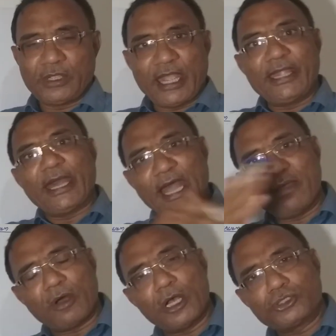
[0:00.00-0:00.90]
and
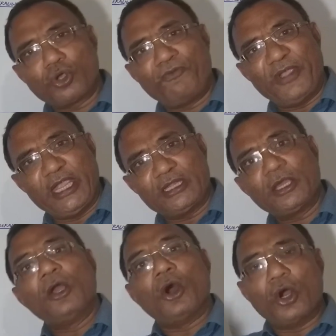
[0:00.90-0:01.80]
have also
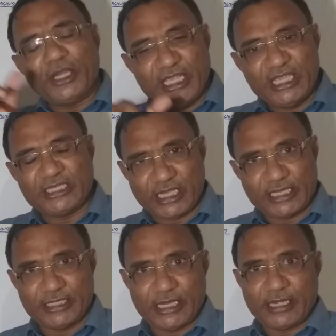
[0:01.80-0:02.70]
faith on each
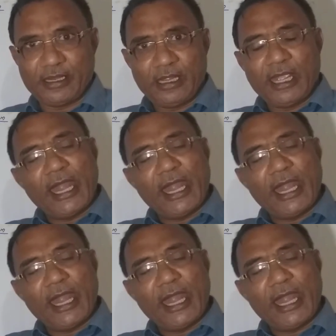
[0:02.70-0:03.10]
other.